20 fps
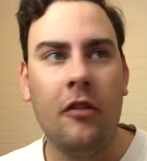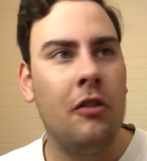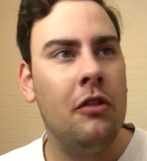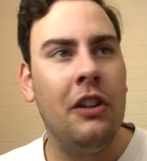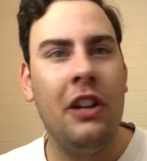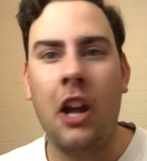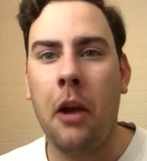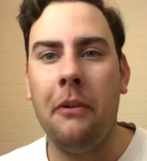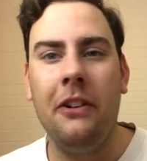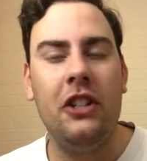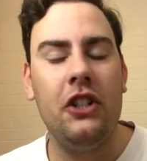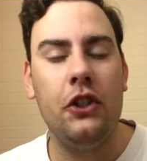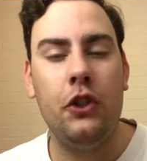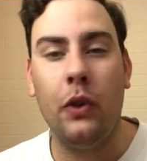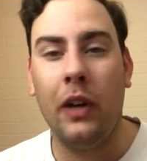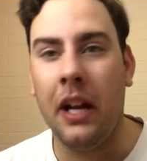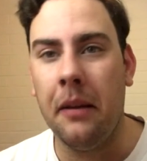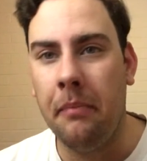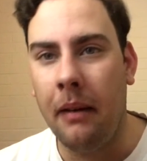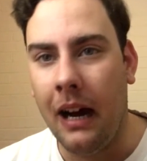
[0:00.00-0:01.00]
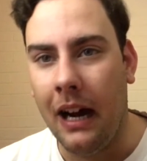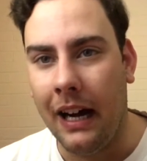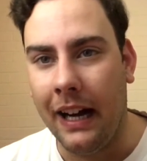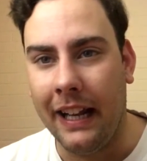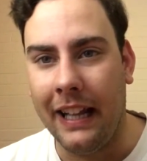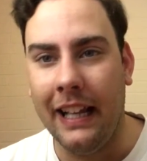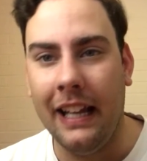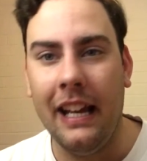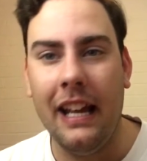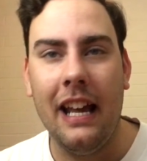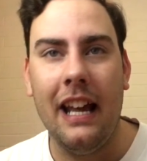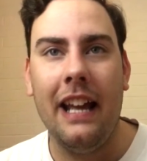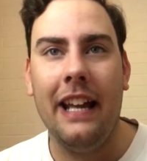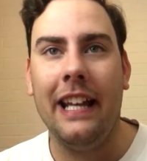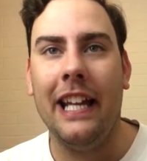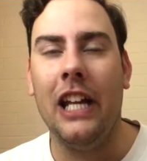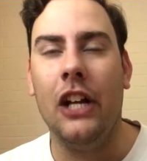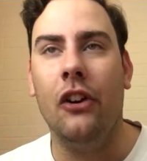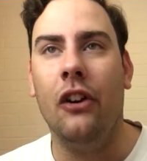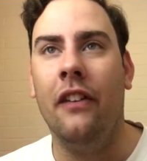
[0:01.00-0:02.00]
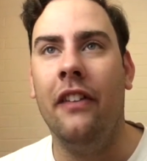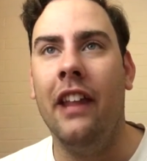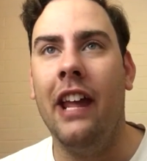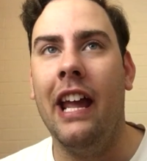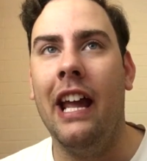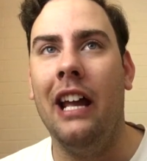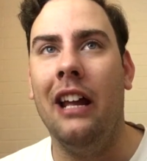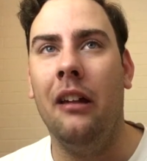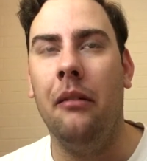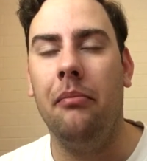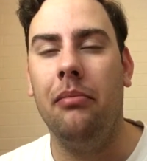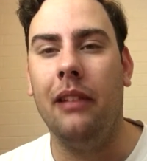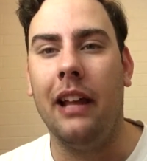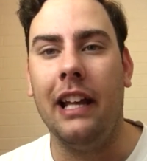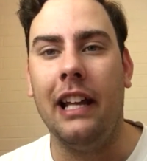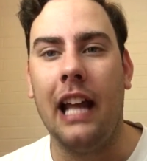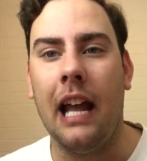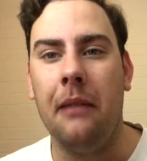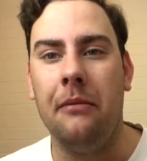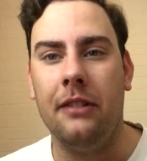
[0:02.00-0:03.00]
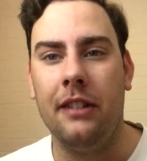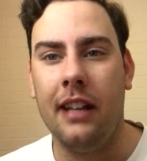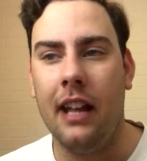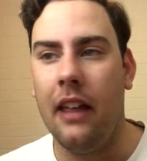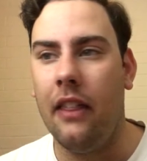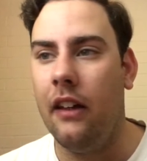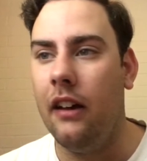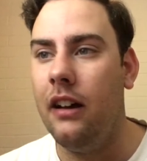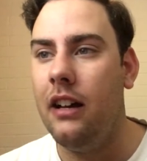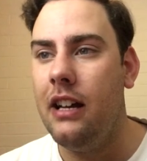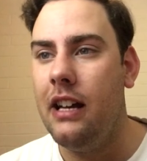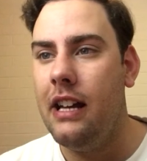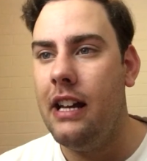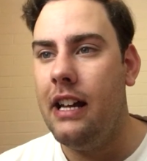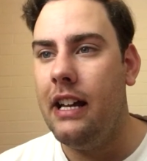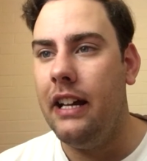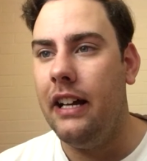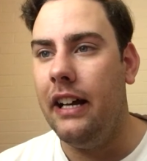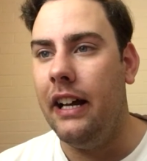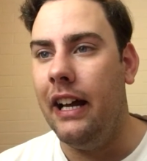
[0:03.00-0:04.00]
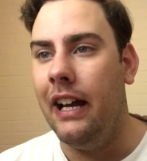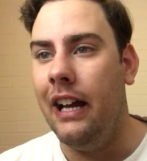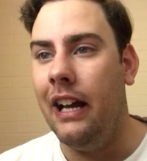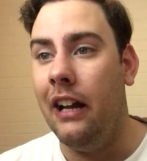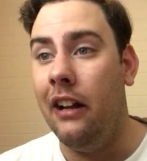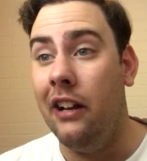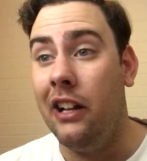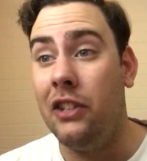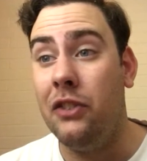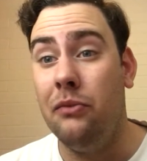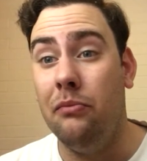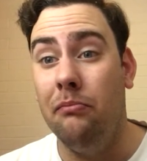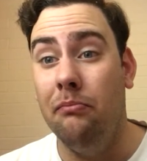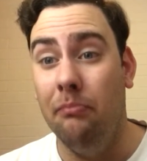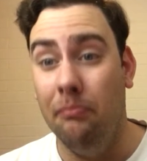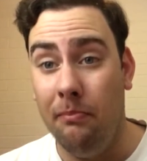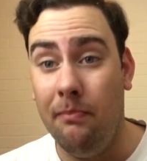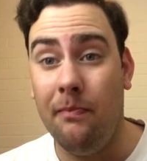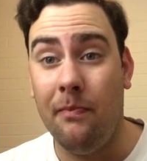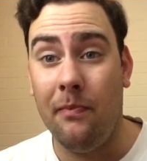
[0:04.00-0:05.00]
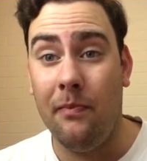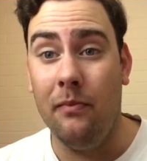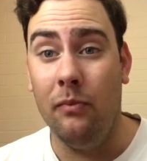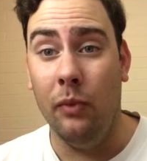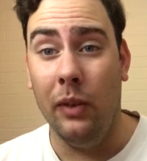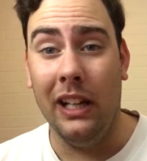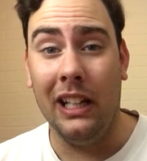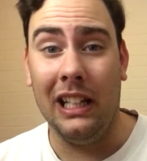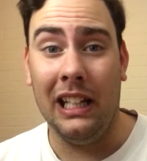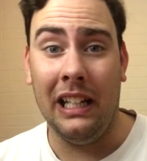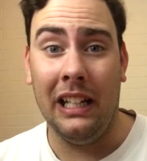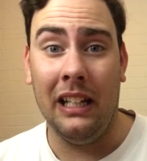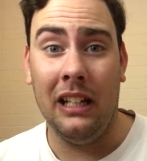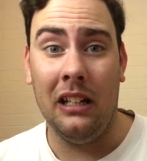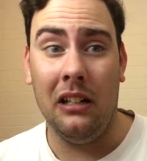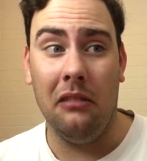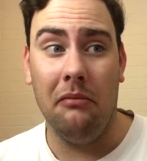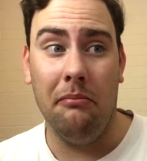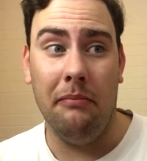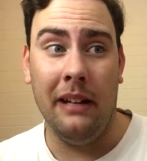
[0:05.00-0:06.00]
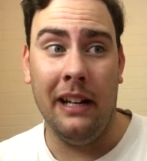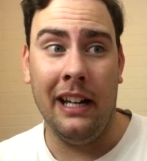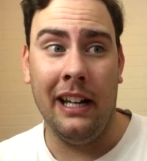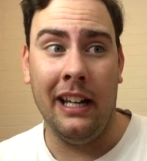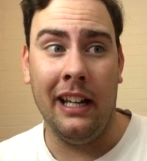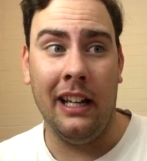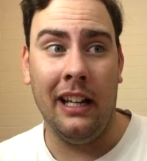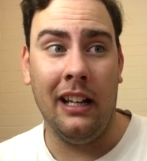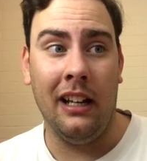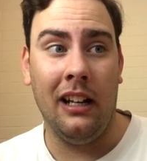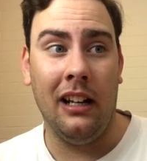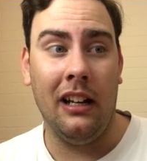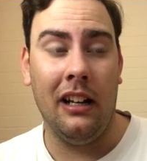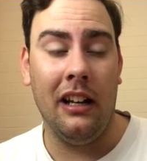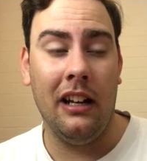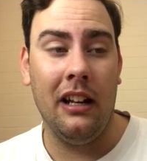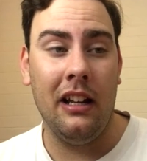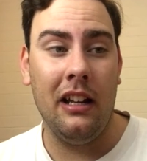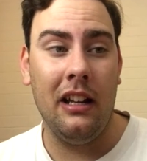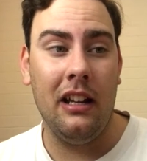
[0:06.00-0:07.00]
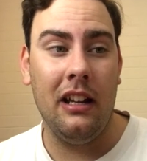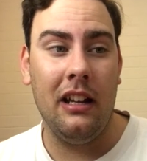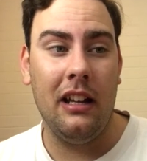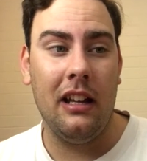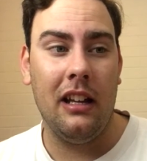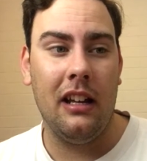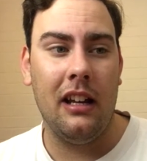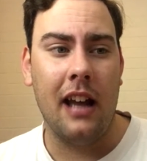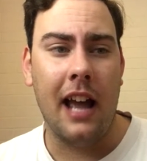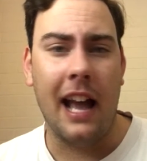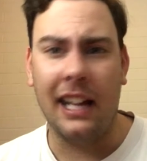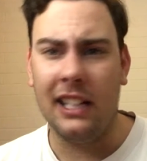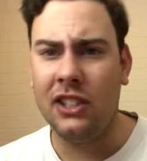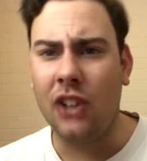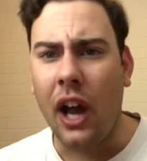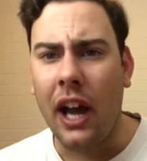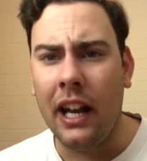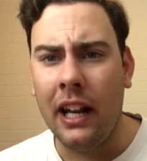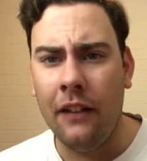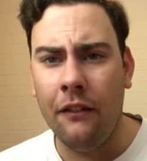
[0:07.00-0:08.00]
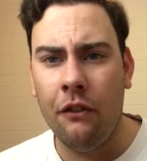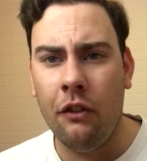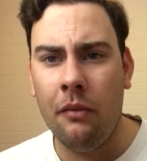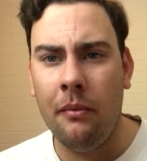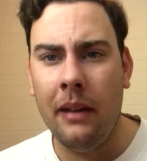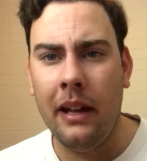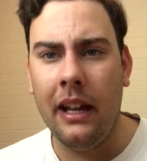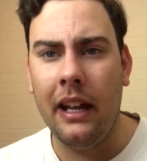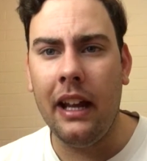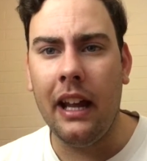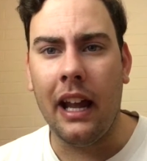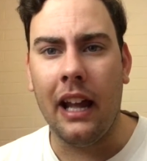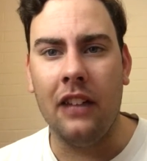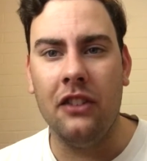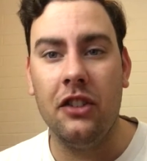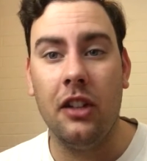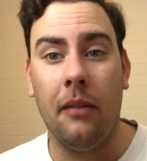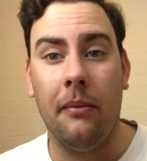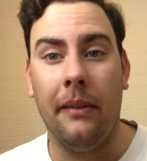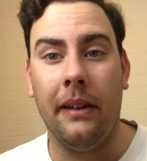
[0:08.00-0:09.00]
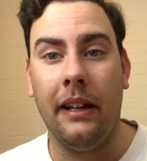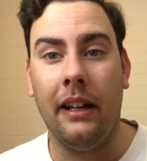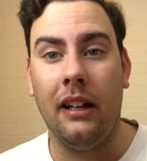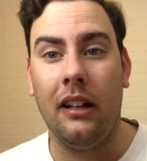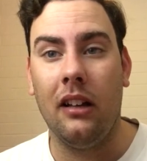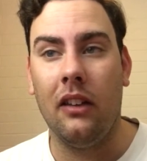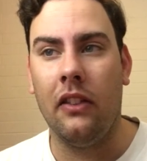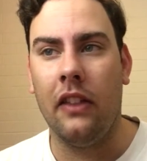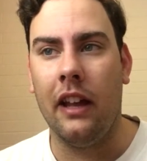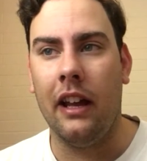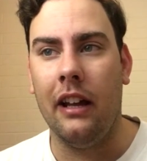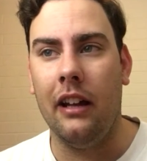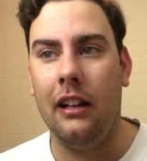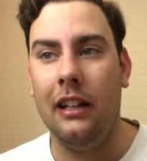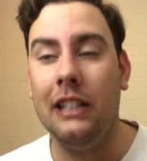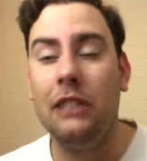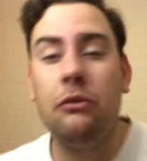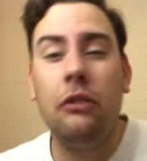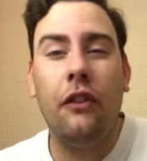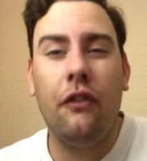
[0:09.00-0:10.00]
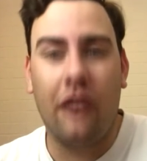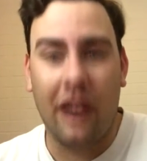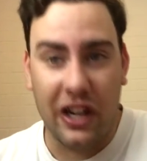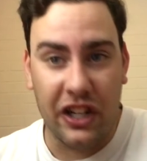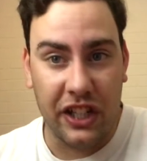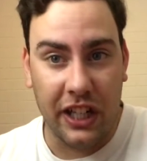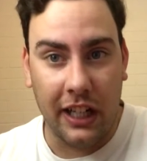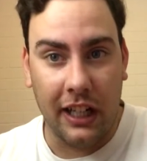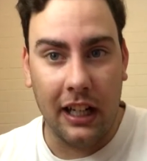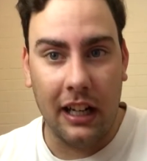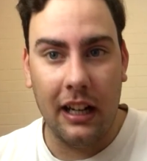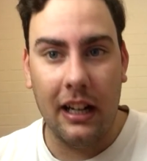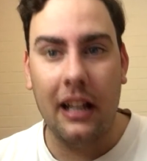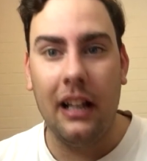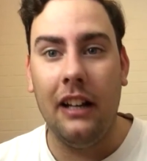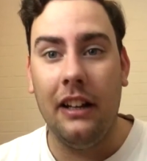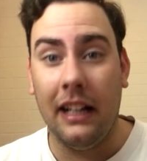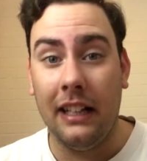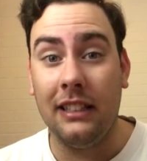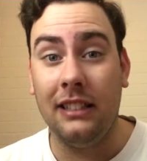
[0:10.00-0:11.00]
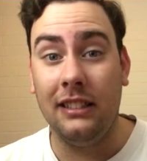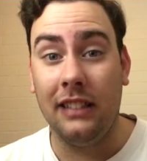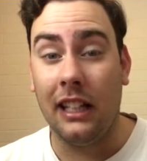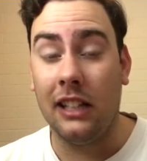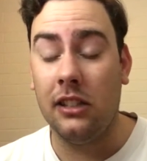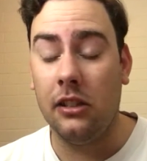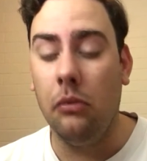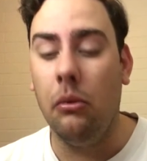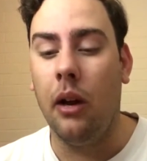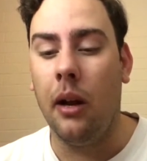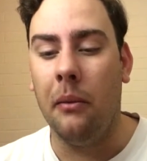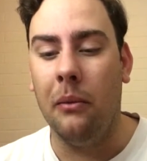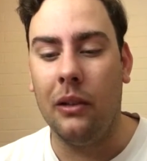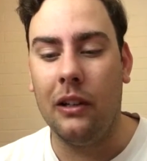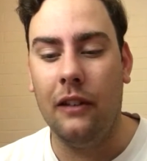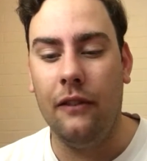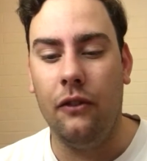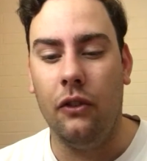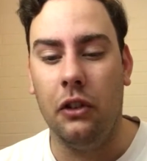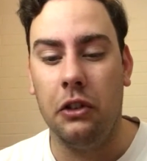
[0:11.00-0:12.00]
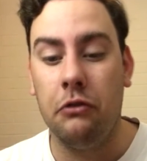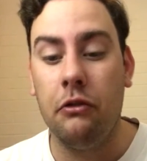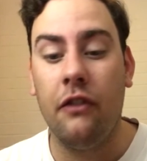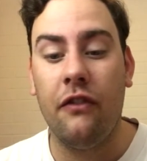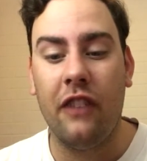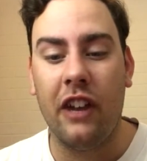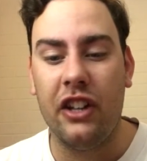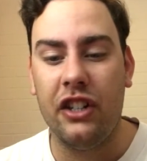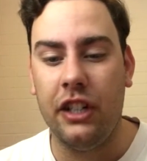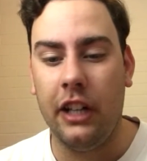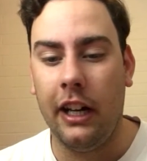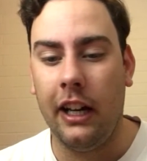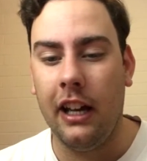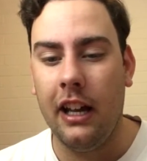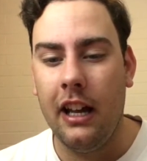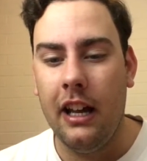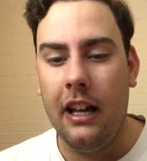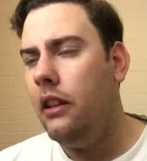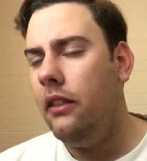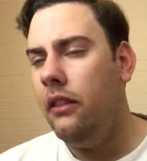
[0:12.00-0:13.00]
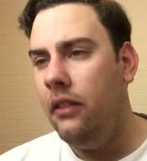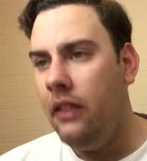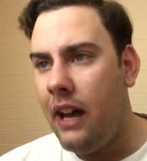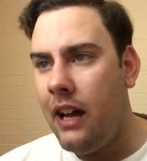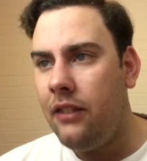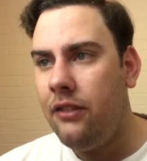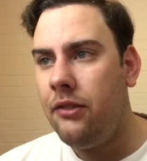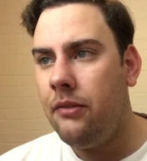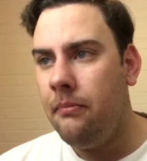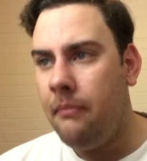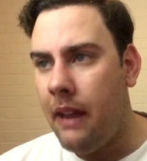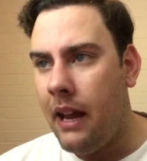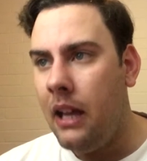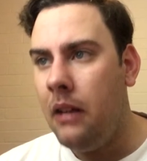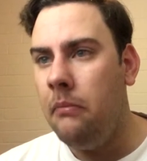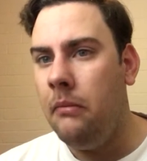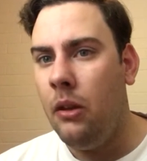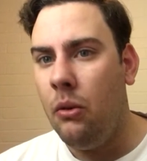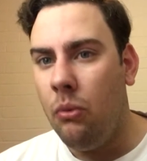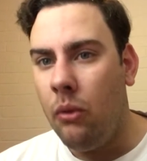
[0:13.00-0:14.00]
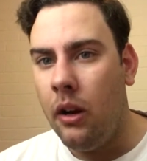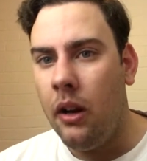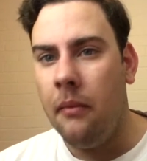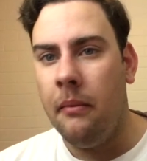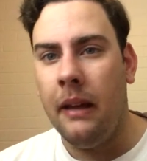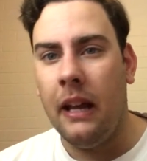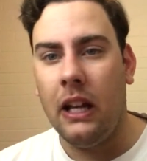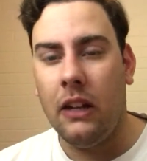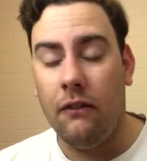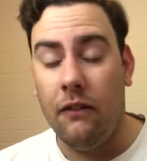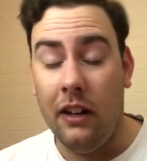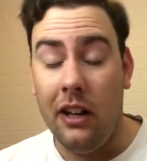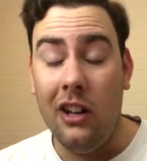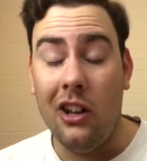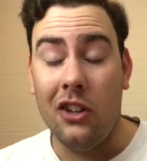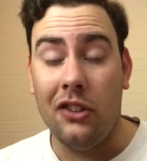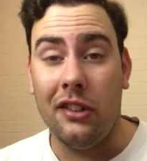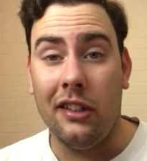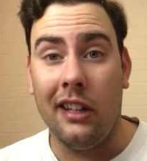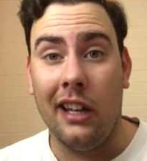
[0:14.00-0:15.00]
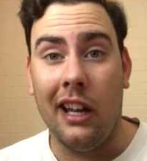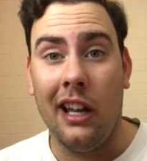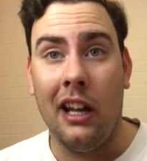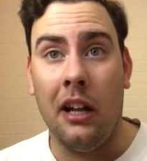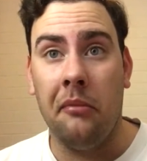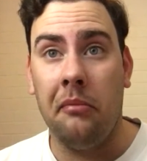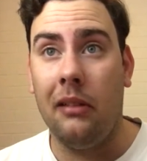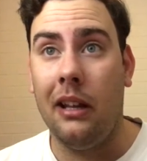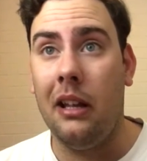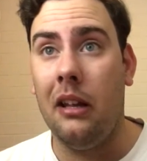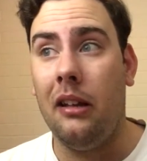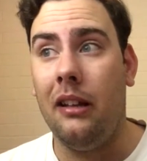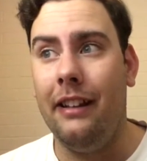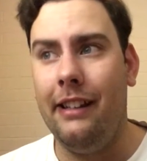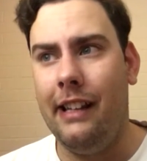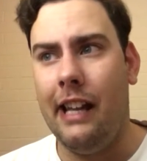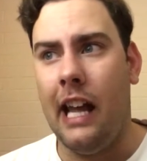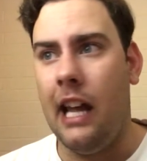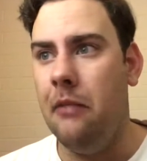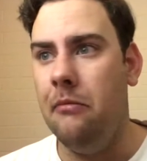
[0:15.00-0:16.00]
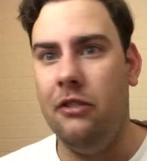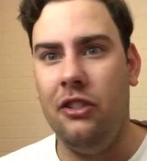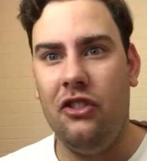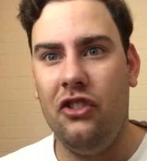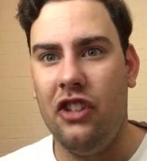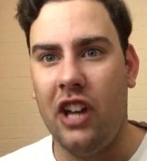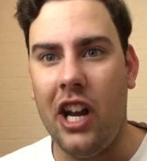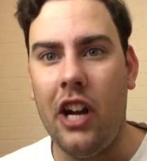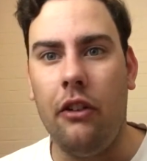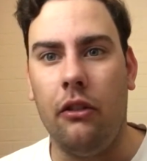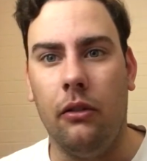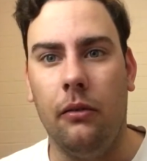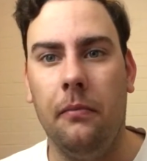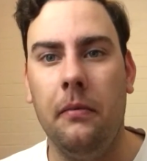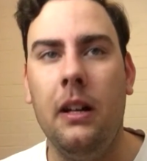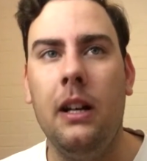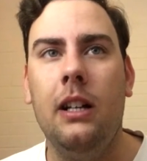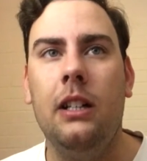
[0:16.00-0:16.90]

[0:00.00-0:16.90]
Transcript: We just join a party here and there and play games together. And that's really being exciting for me and something that it's refreshing. That's the word I'm looking for. It's refreshing. That's made me want to make videos again and play games in general.